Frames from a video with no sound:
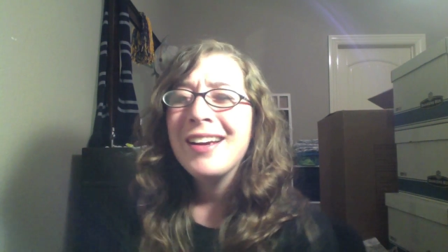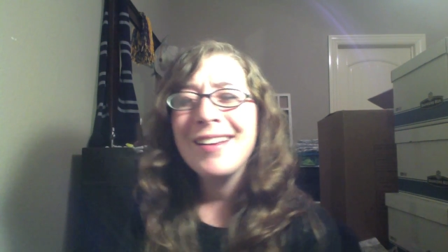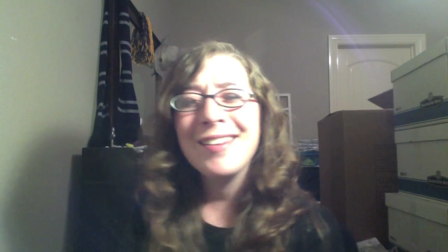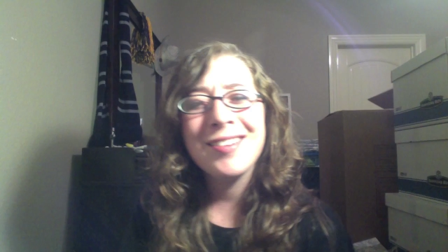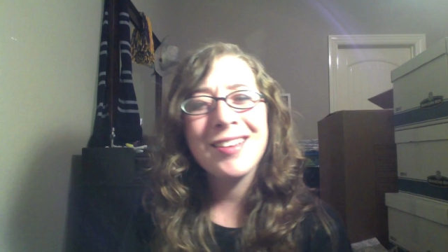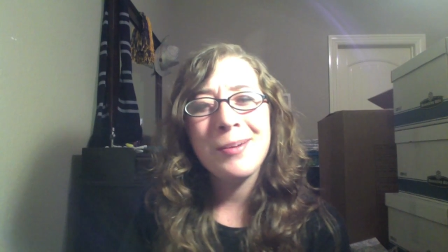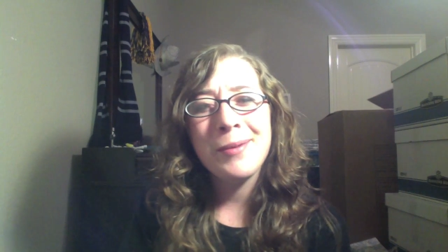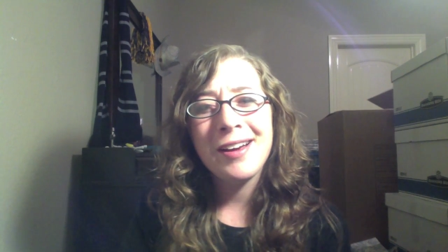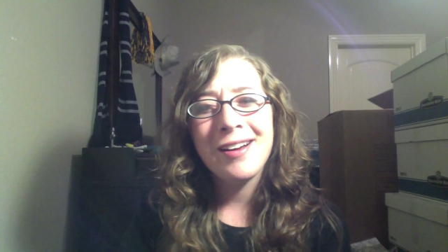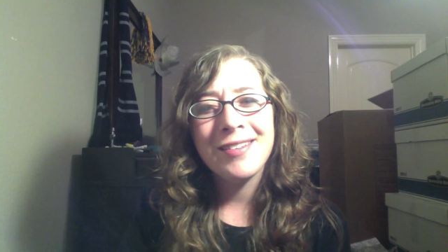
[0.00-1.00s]
It's gonna be
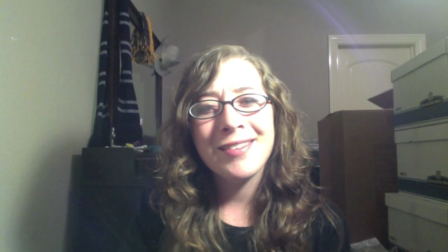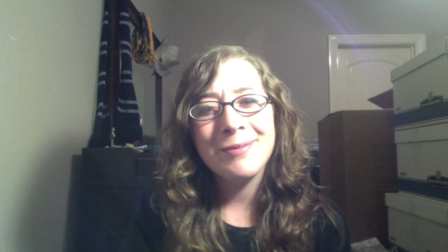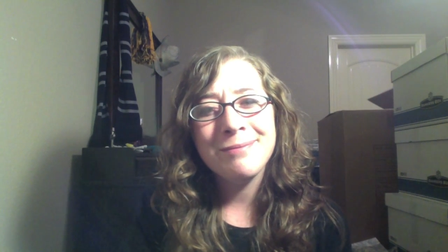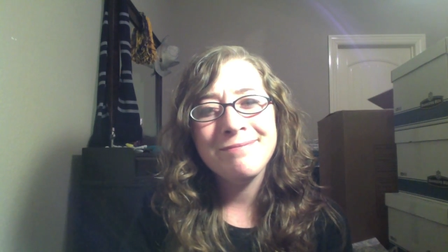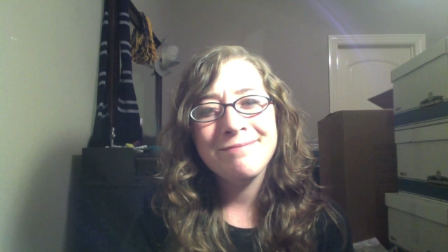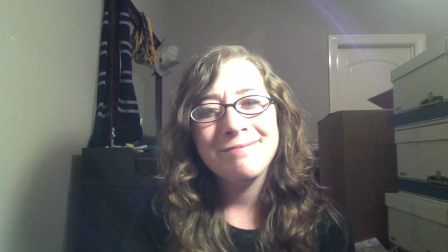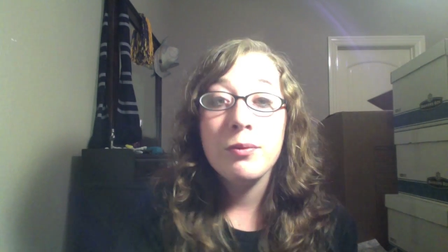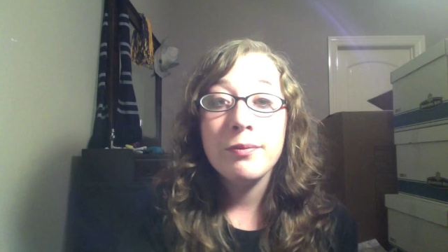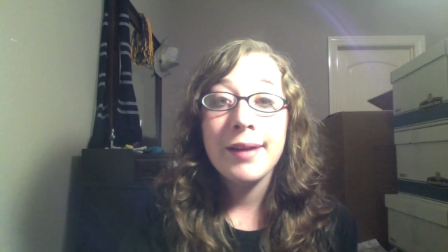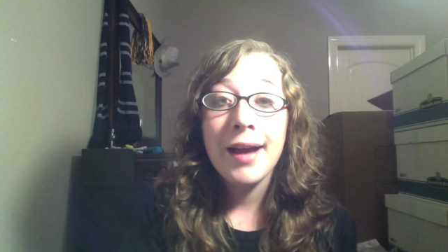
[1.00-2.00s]
awesome.
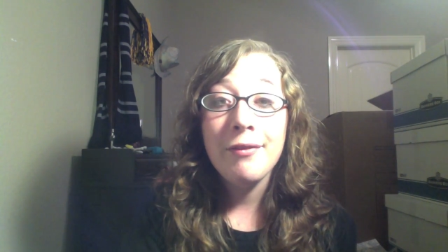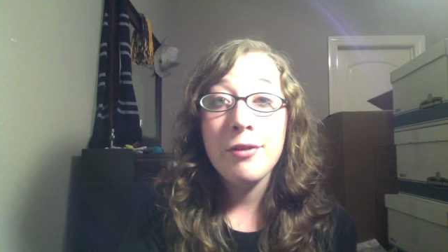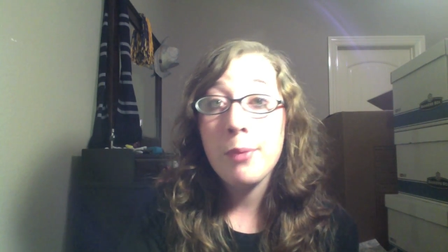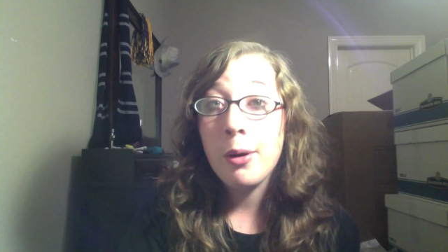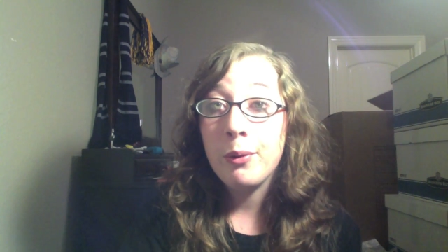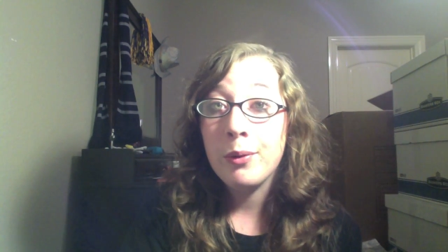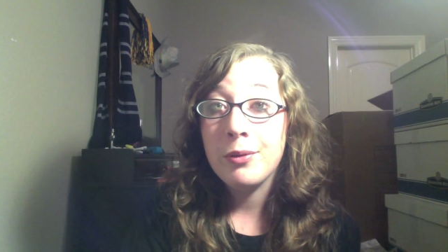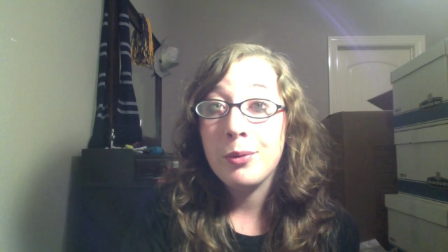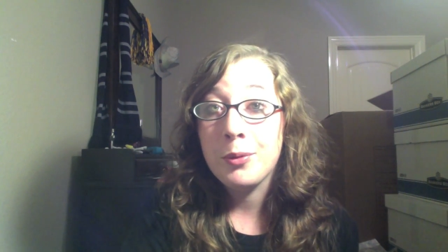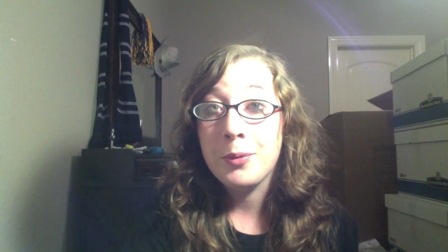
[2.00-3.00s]
After the mall, we went to
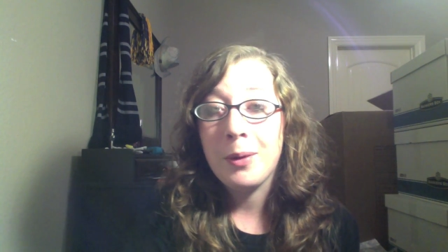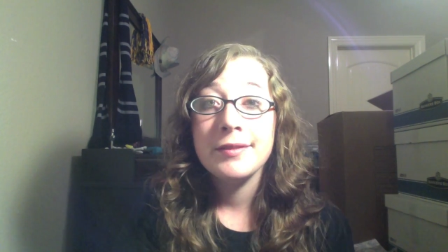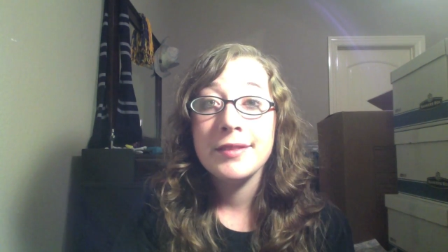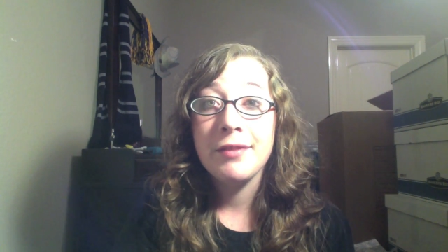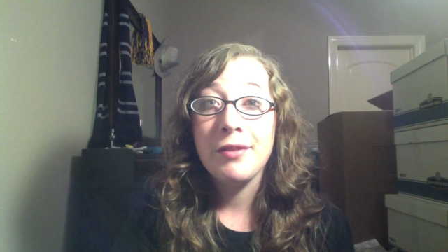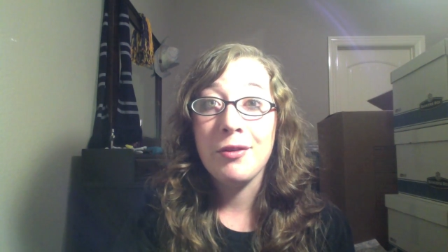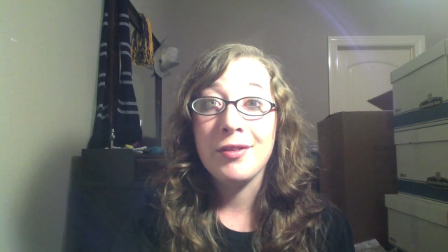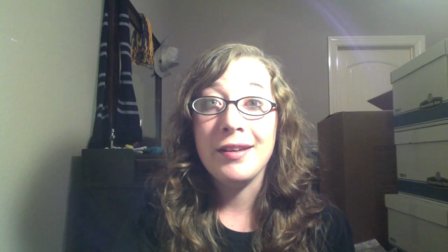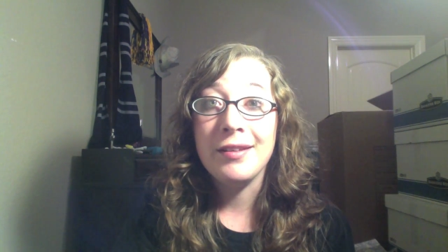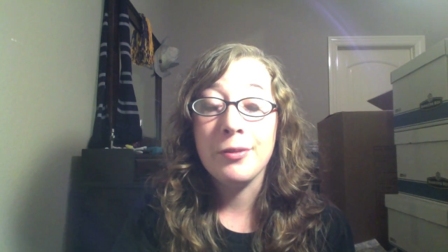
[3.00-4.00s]
Woodward Park. They've never
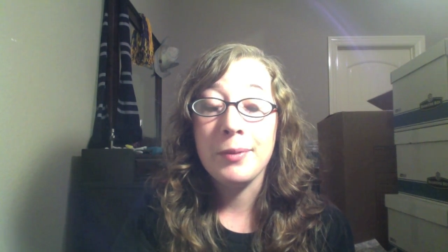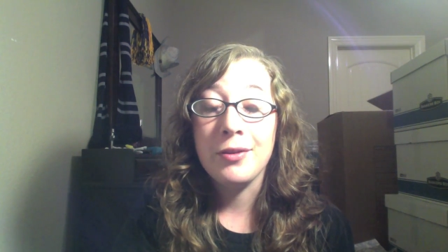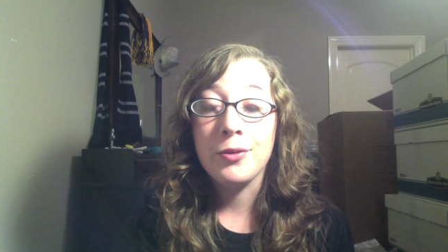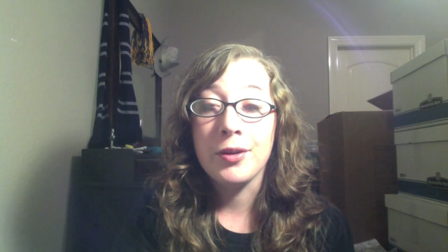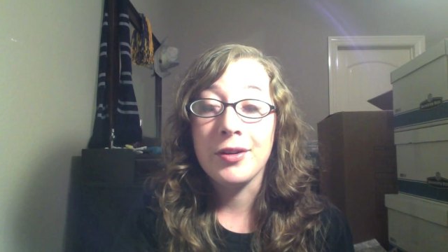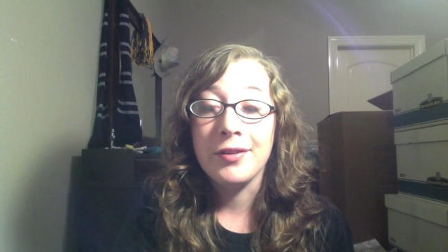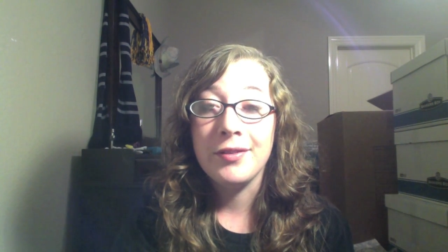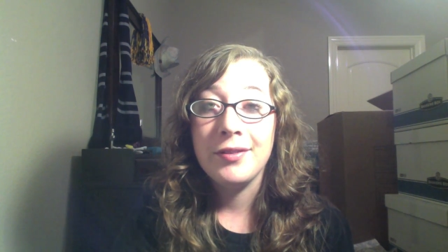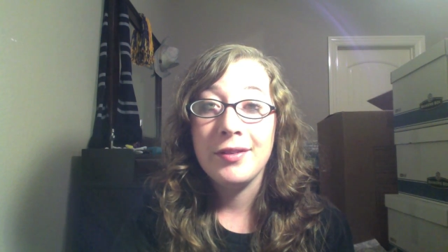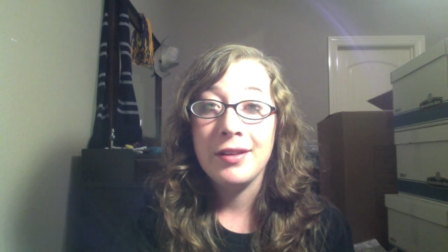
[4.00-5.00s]
seen so many
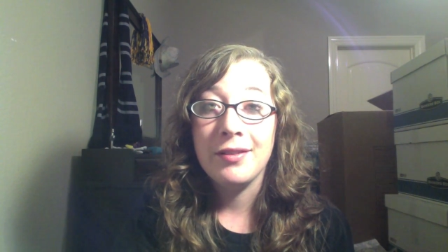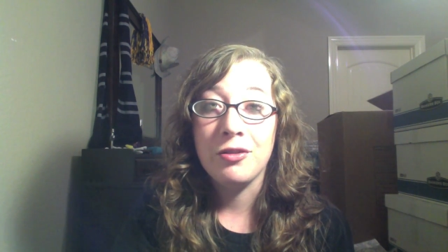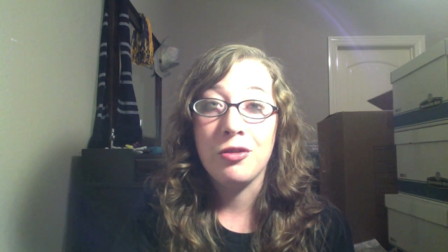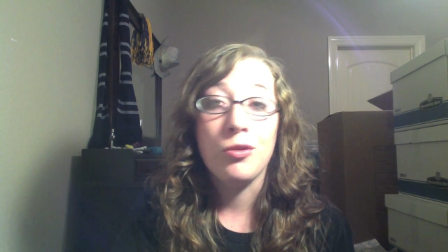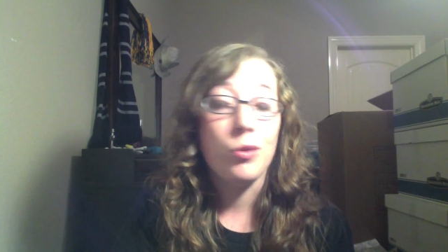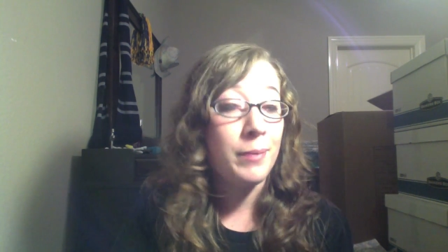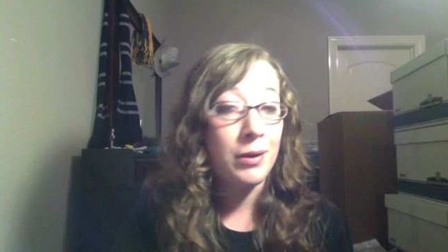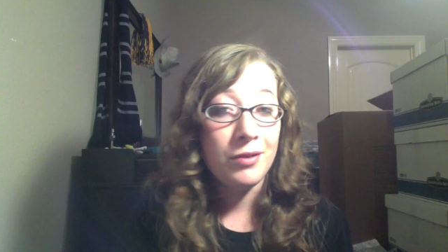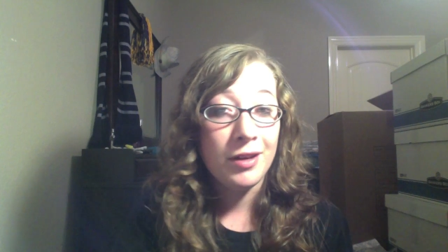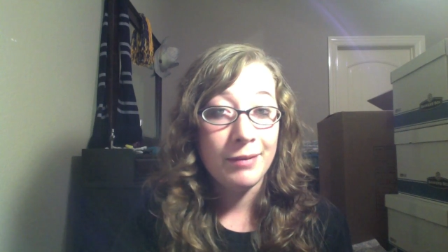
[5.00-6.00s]
squirrels in such a short amount
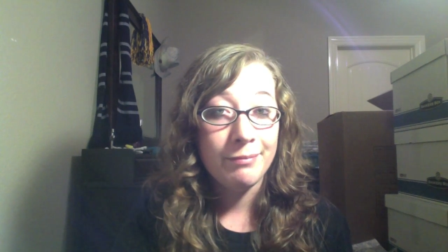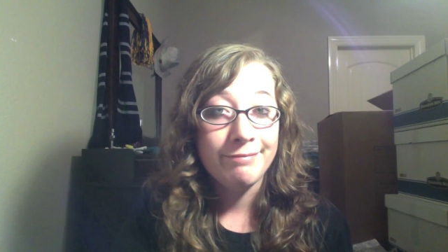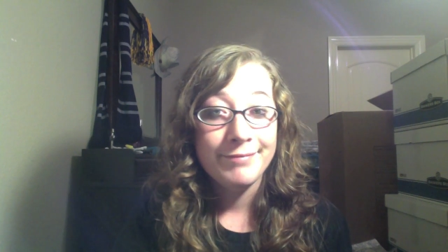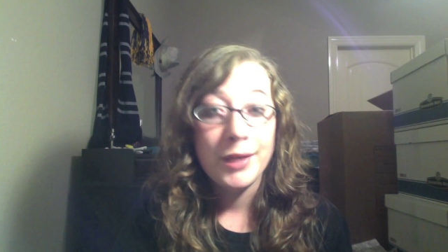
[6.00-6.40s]
of time.